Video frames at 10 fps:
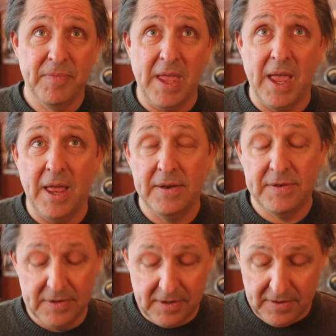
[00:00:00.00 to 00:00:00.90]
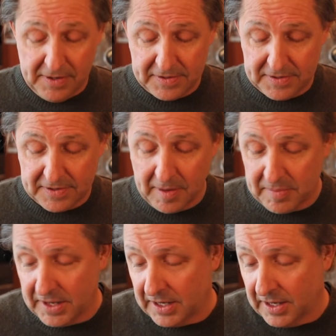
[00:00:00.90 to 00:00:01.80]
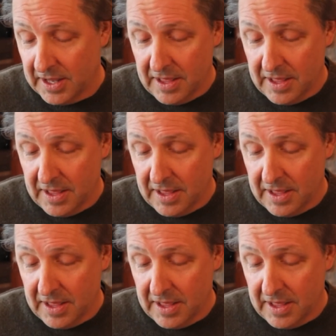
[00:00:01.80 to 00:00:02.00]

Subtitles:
and this is something